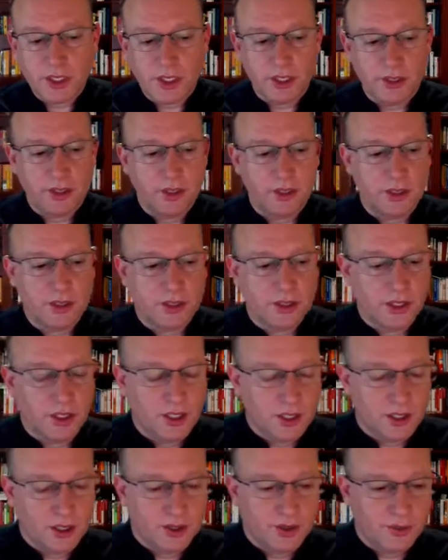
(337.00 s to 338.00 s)
Yeah, and
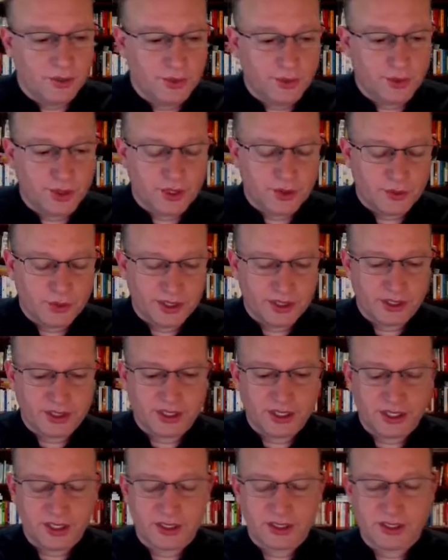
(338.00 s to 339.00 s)
one of the ways
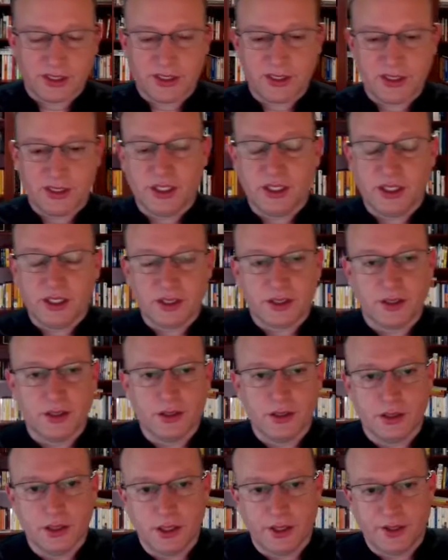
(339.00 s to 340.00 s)
that I like
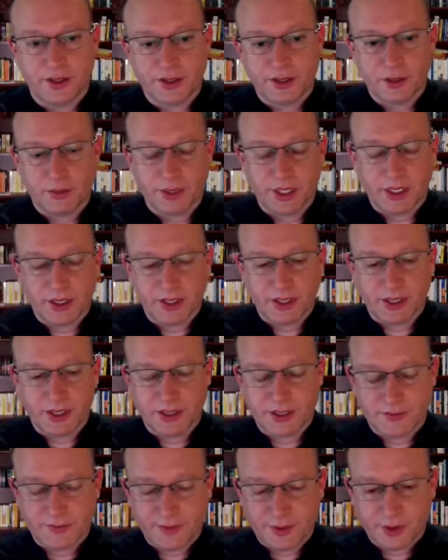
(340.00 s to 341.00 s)
to think about it
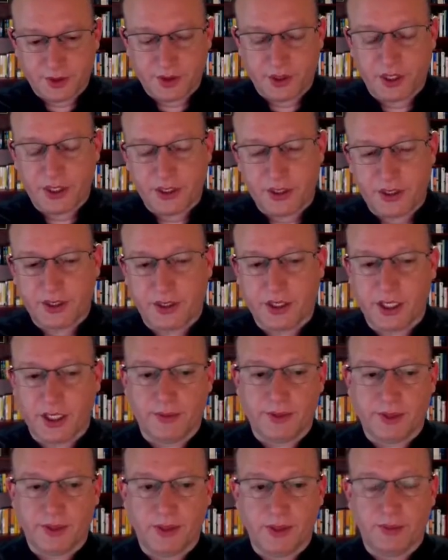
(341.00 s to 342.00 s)
is if you're trying to
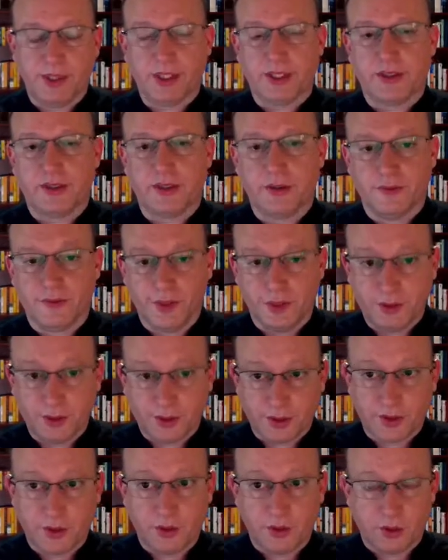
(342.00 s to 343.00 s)
capture a picture of a
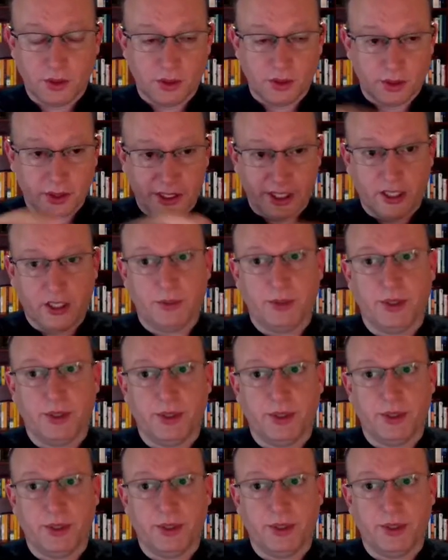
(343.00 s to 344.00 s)
unicorn
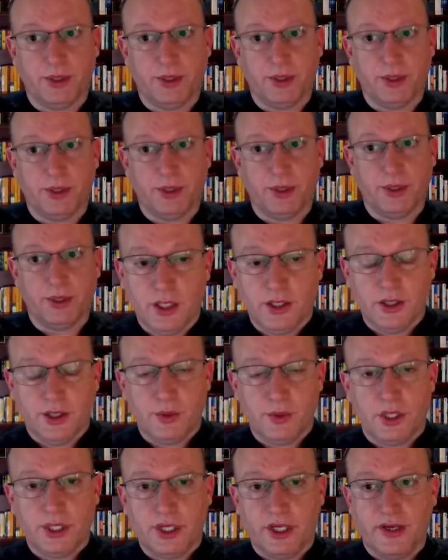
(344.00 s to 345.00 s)
galloping by,
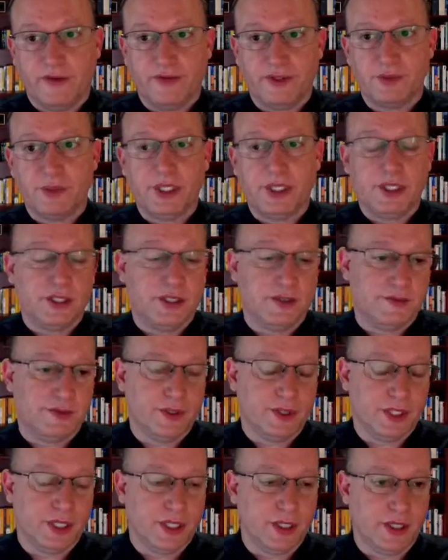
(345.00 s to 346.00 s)
you want to have as many
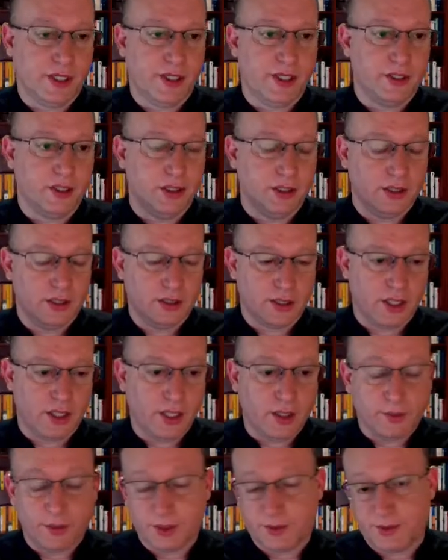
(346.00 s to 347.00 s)
different kind of
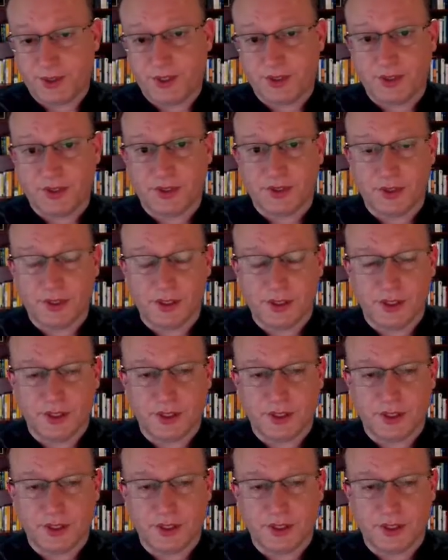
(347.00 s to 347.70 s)
cameras because it's